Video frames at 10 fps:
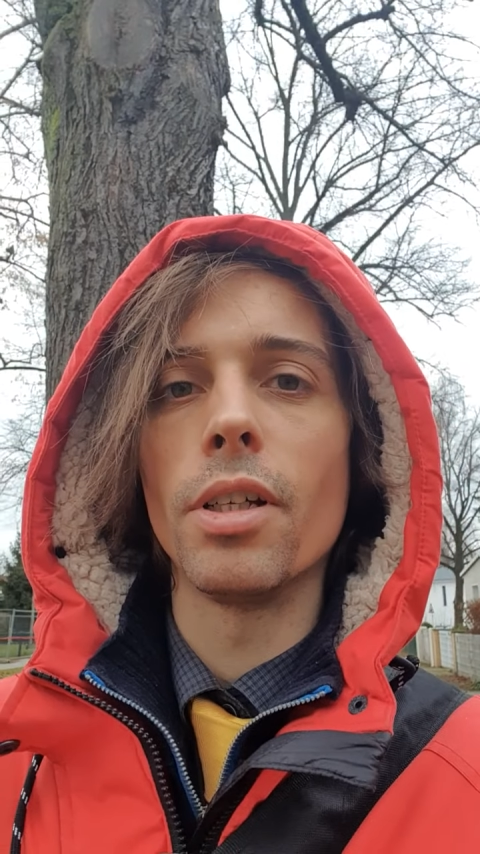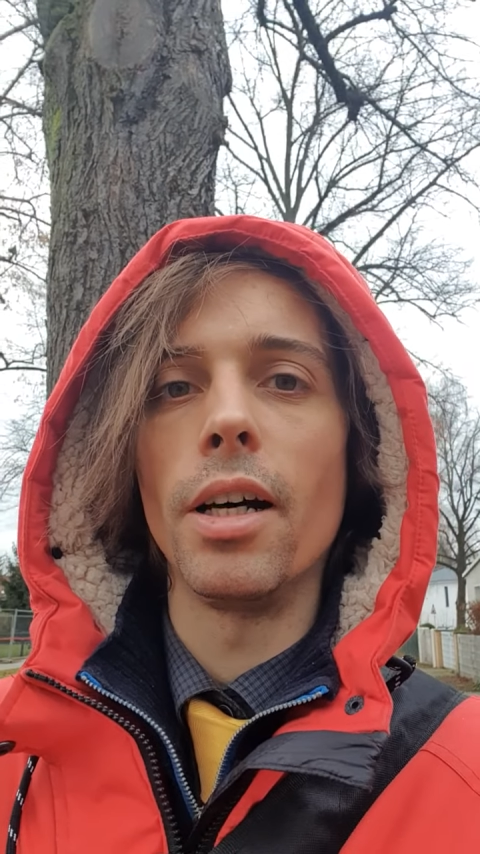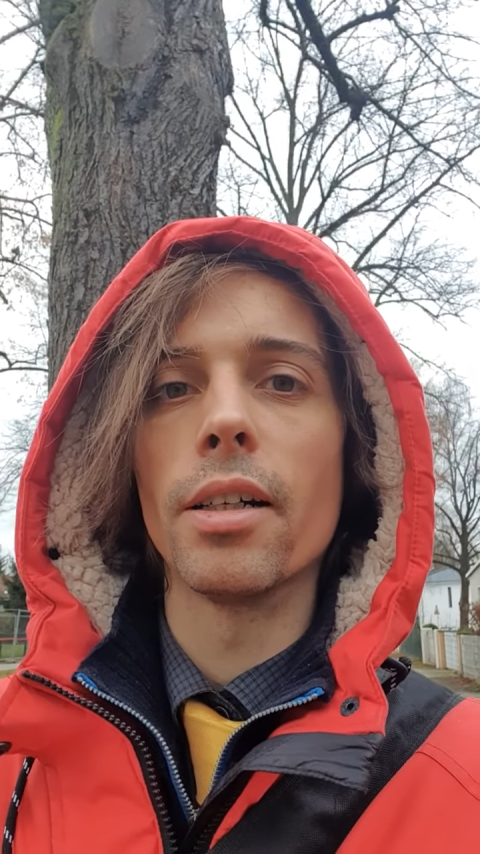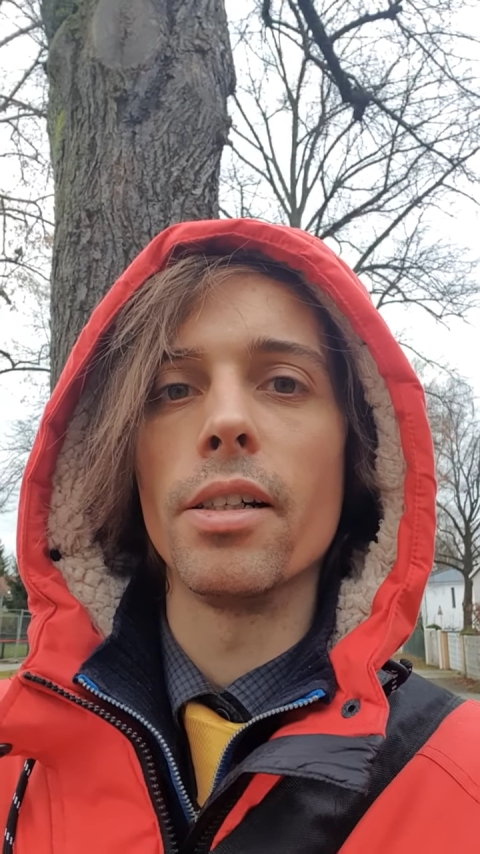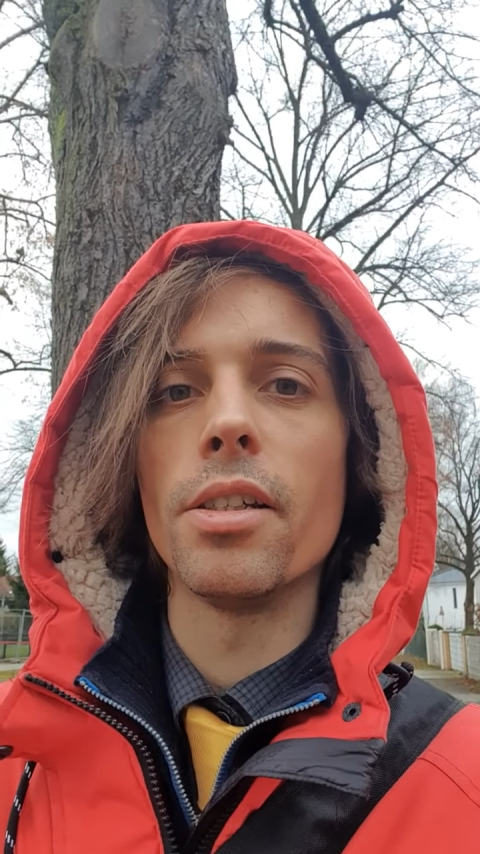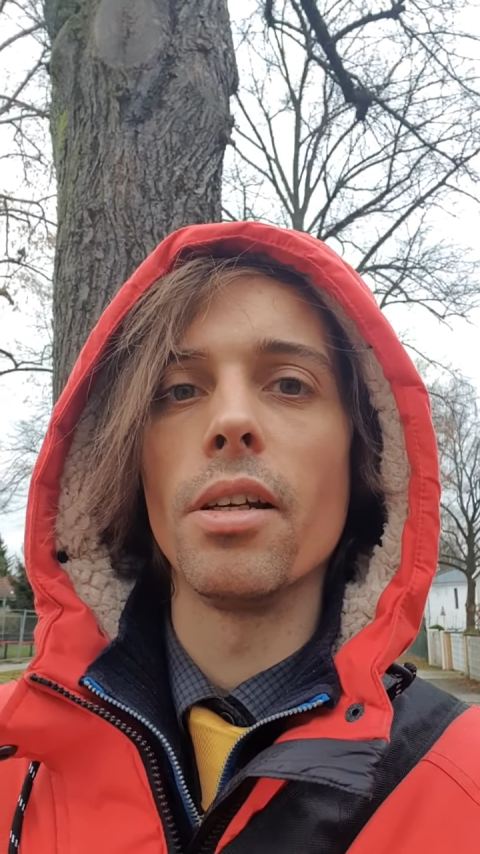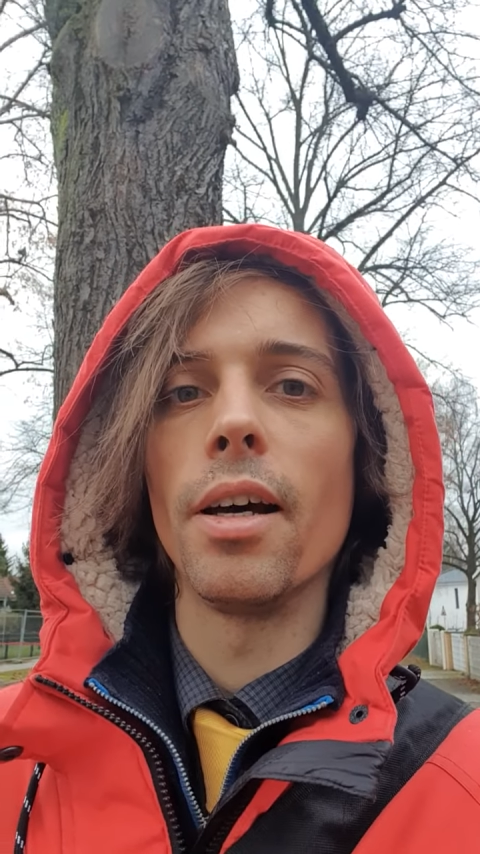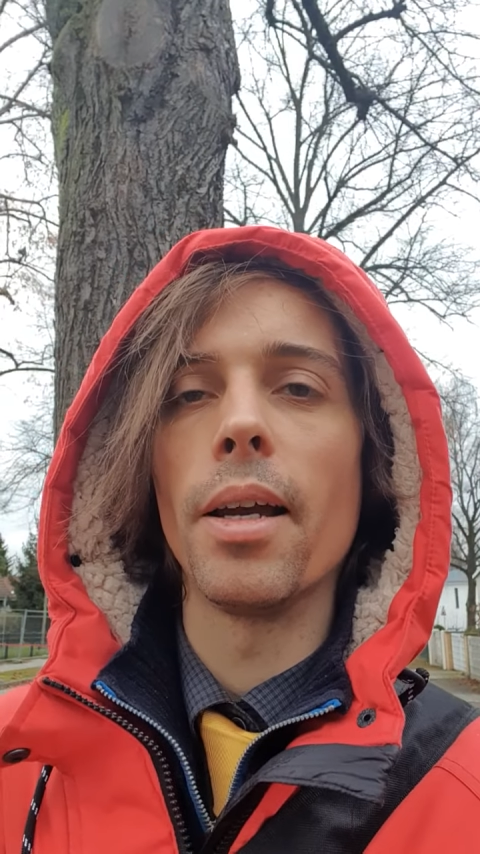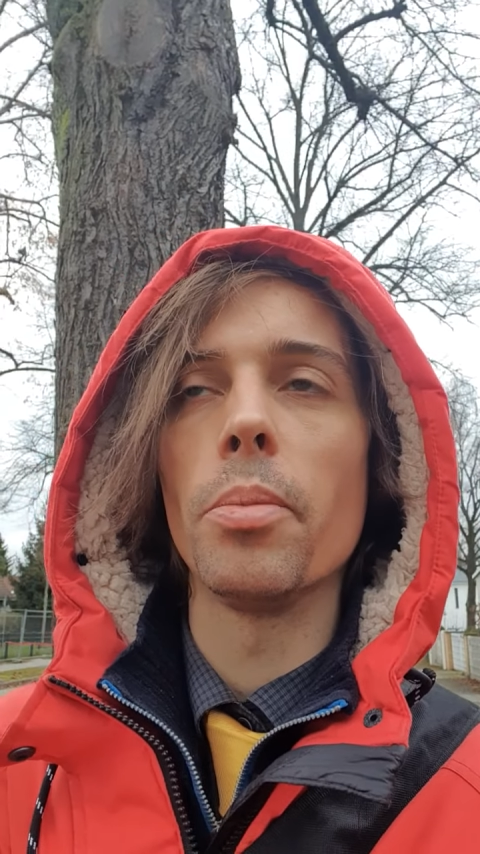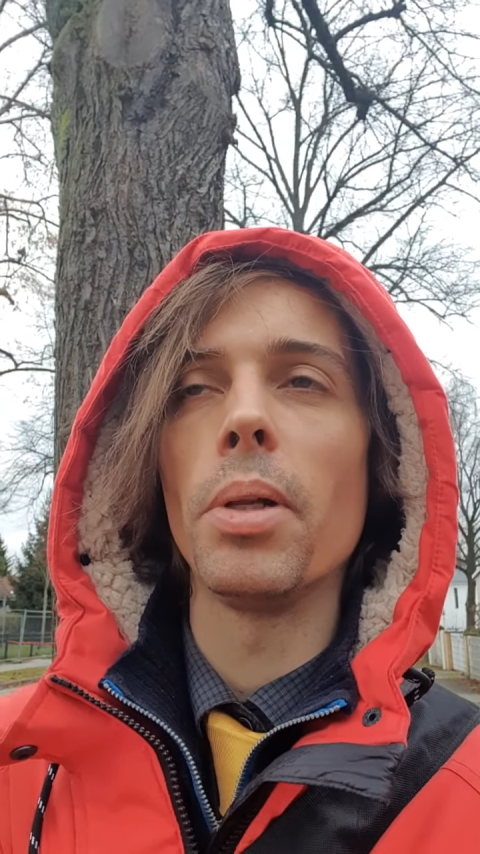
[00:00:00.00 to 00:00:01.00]
darkness in
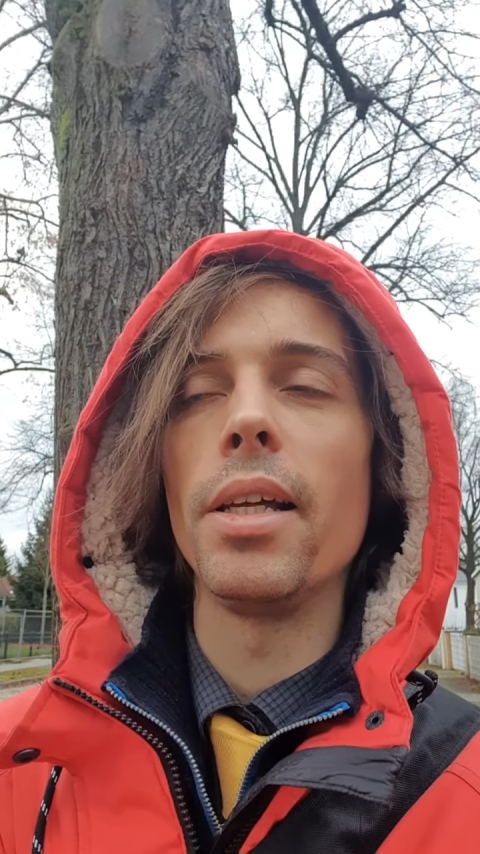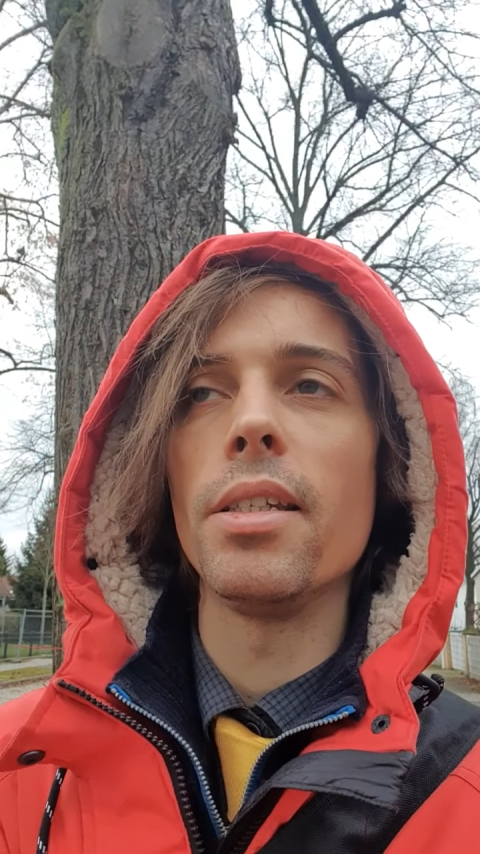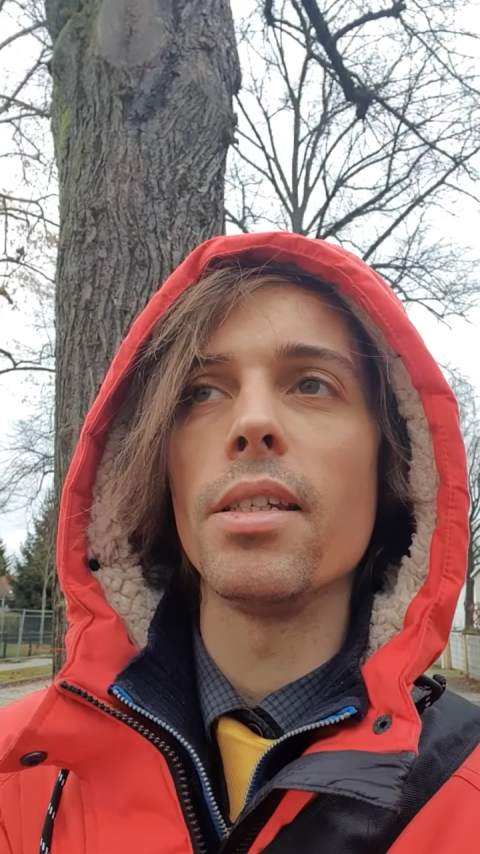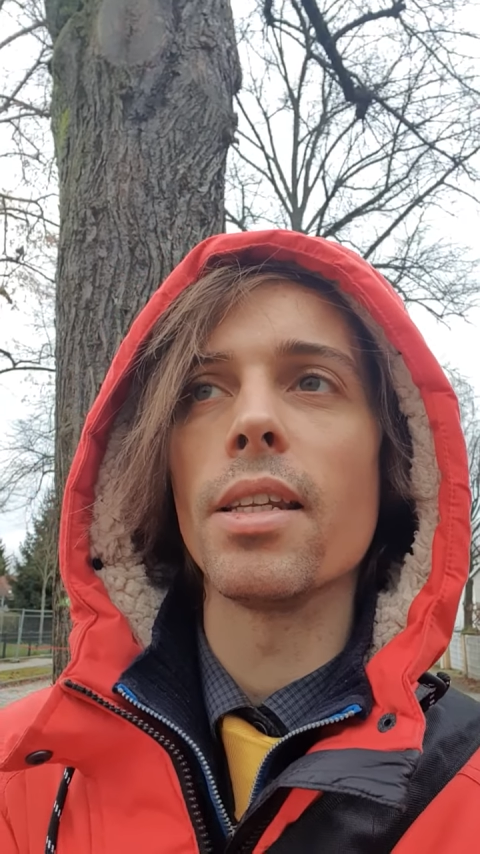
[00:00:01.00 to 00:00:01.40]
high places,